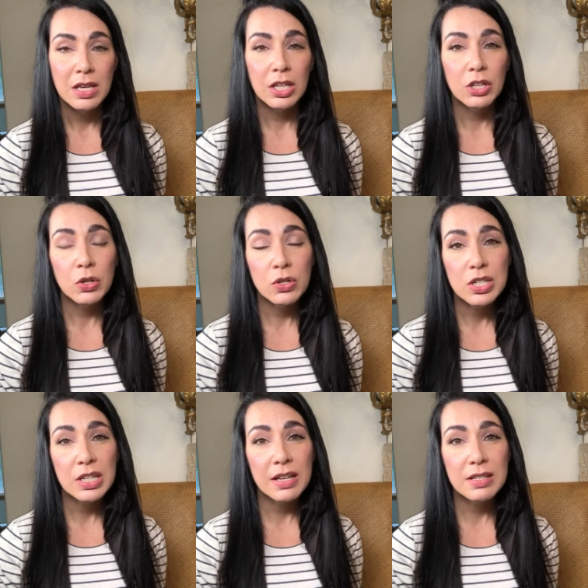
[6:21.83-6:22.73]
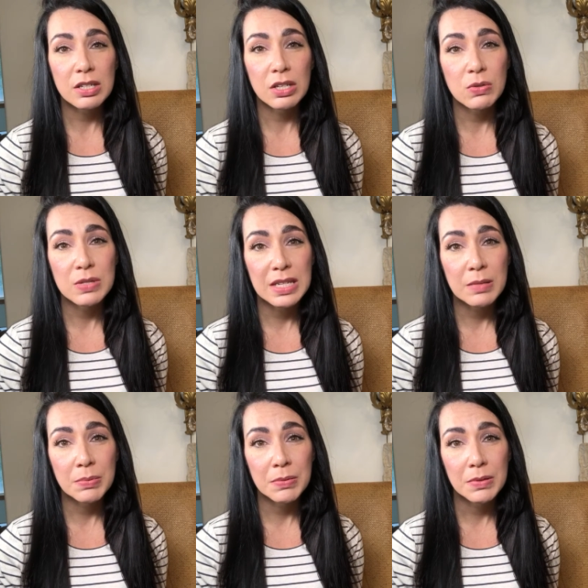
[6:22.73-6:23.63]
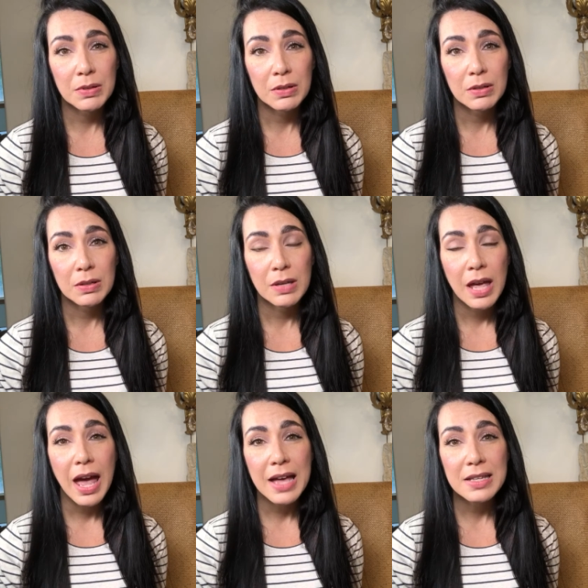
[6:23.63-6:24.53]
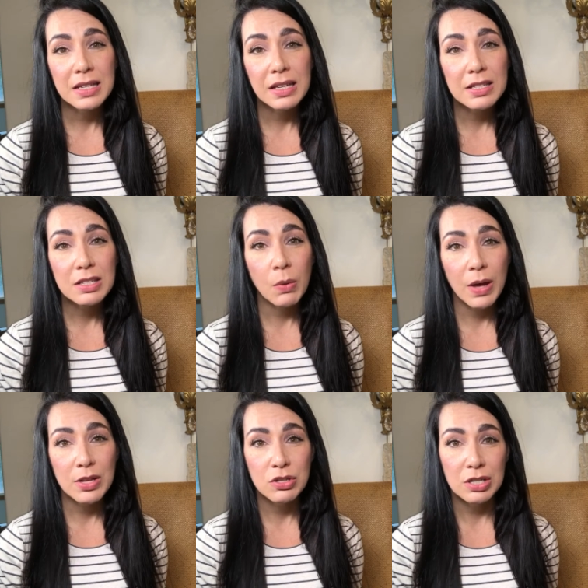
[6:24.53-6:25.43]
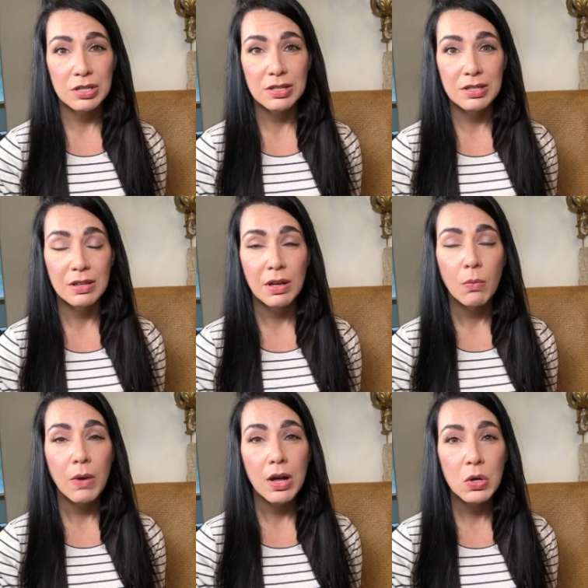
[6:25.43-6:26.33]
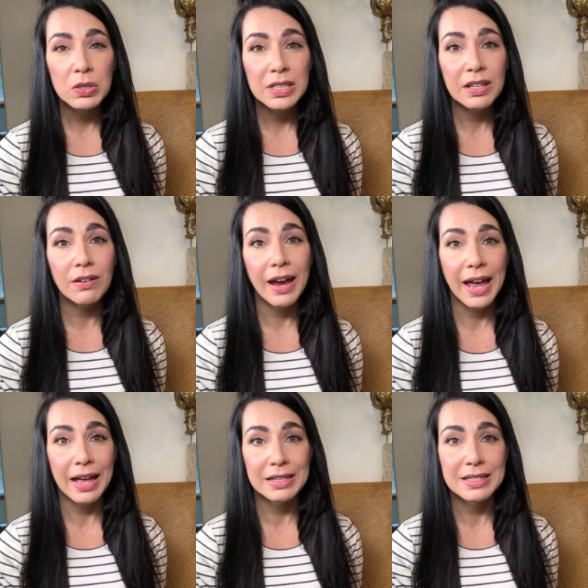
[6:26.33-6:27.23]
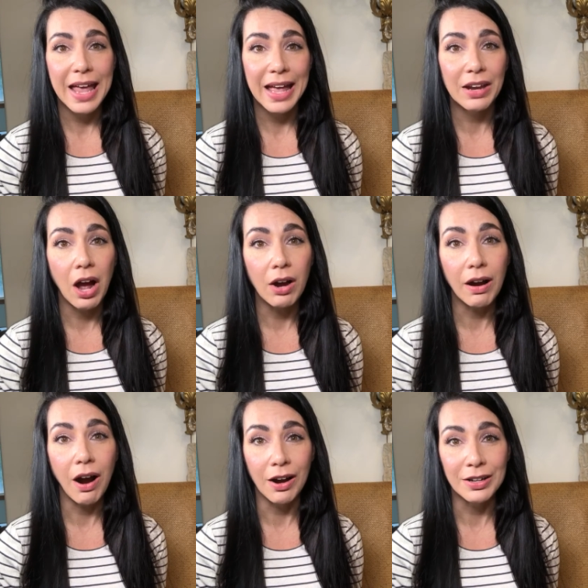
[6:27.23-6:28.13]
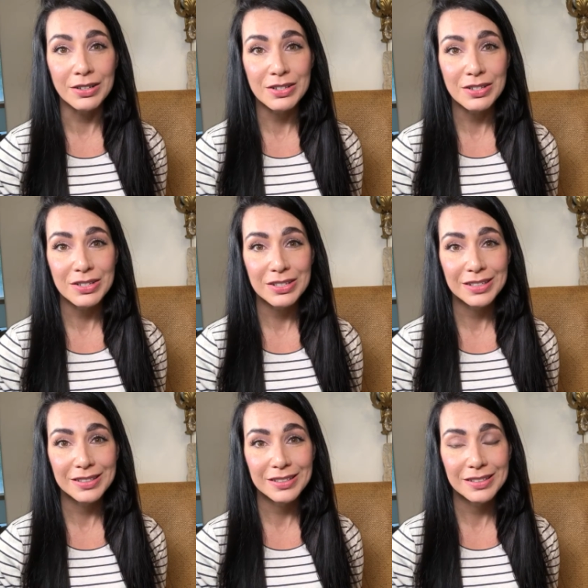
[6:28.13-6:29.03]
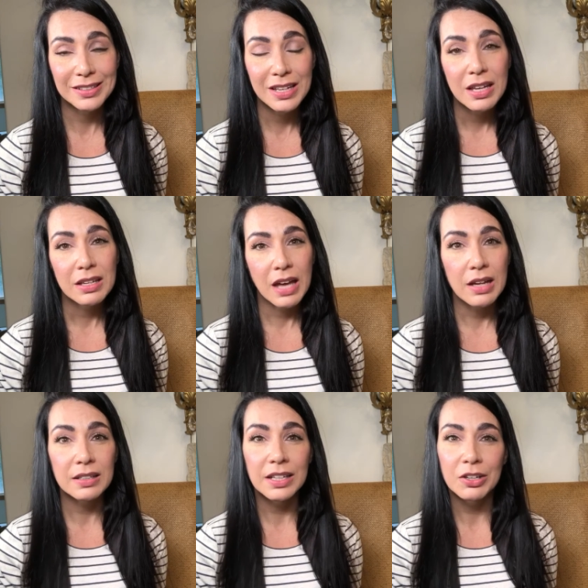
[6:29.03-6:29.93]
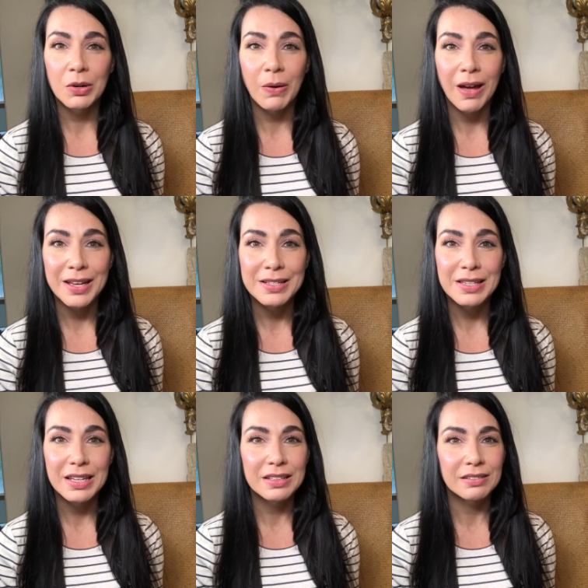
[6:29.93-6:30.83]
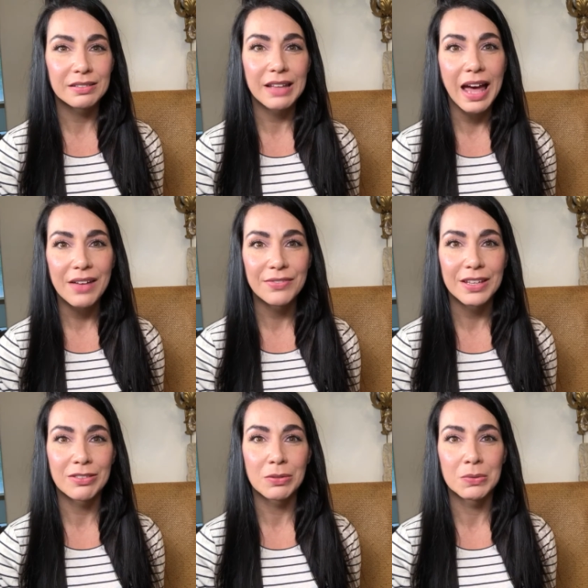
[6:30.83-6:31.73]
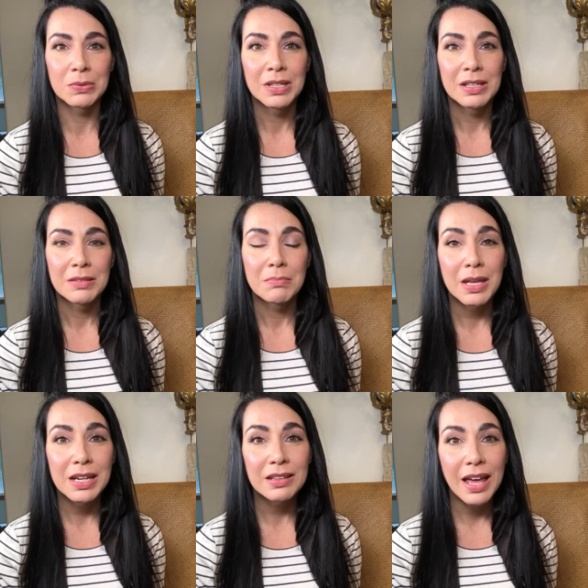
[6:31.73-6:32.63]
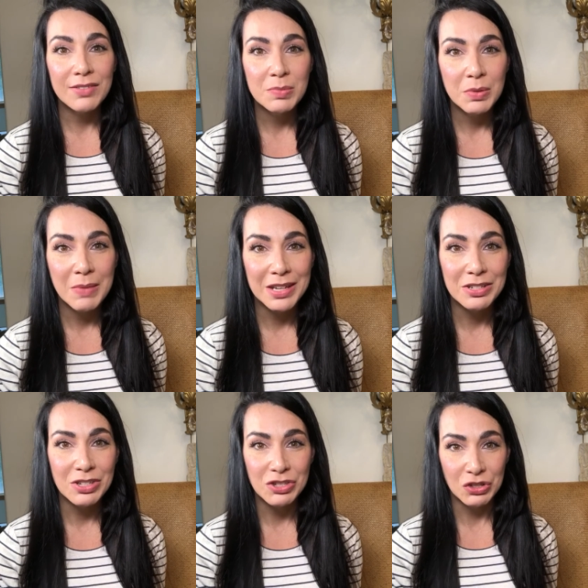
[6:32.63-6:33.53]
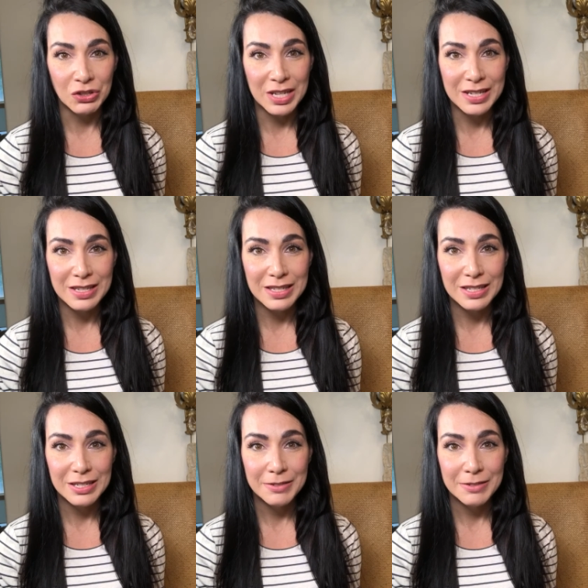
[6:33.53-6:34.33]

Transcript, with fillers: encouraging us to go deep, asking us questions while holding our hands and our hearts, cuddling our cries, and laughing through many life's momentous journeys.